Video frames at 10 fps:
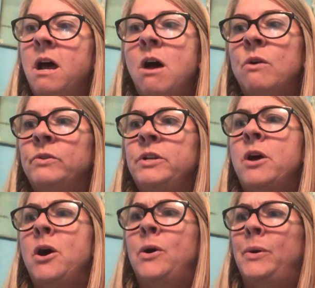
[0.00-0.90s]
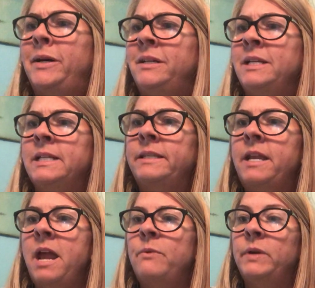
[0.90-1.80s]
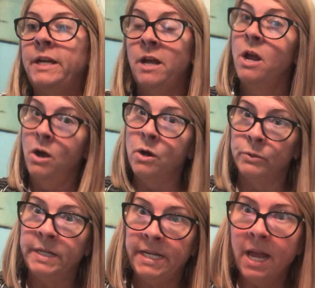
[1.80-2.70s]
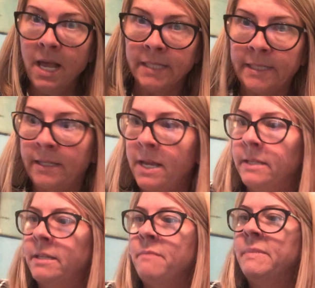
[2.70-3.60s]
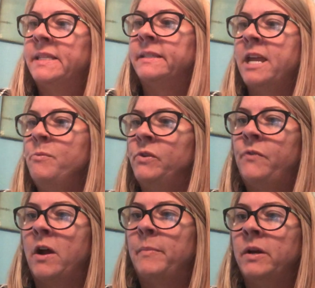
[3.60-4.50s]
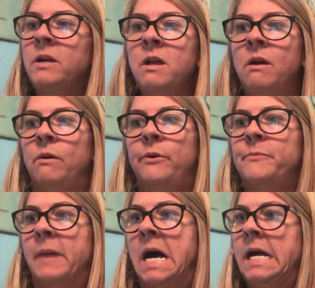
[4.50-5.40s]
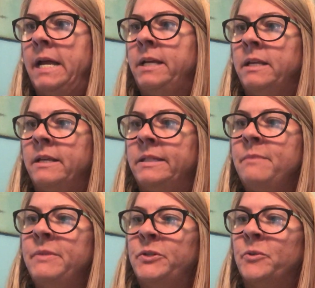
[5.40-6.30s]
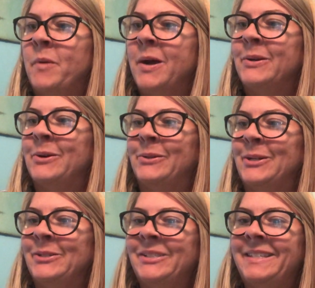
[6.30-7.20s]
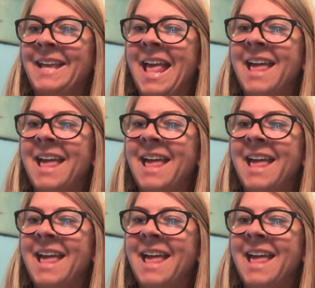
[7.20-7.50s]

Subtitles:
"Oh, no," said Henry. "Oh, yes," said Mrs. Kimmelfarber. Oh my, said Mr. Pongolos.